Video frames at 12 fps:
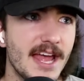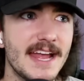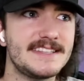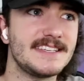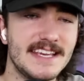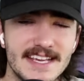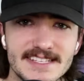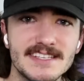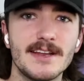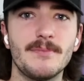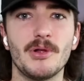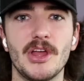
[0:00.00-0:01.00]
It's
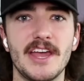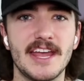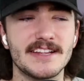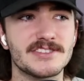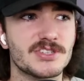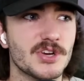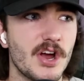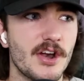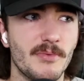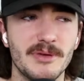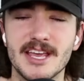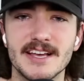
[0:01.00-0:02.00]
easy to play against
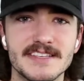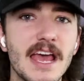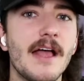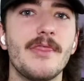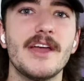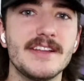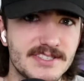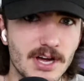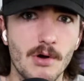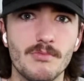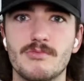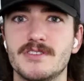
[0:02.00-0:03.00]
Toronto because they
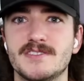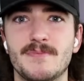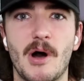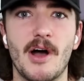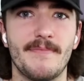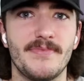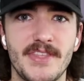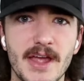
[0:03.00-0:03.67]
don't respond.